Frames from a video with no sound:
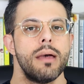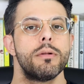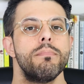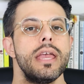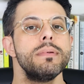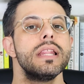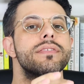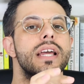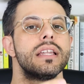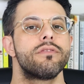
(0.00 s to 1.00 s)
but maybe
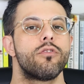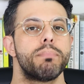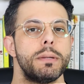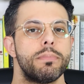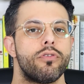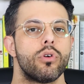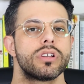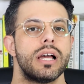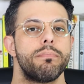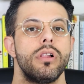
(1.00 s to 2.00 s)
left-handed people, for
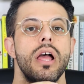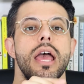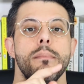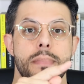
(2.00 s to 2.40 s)
example,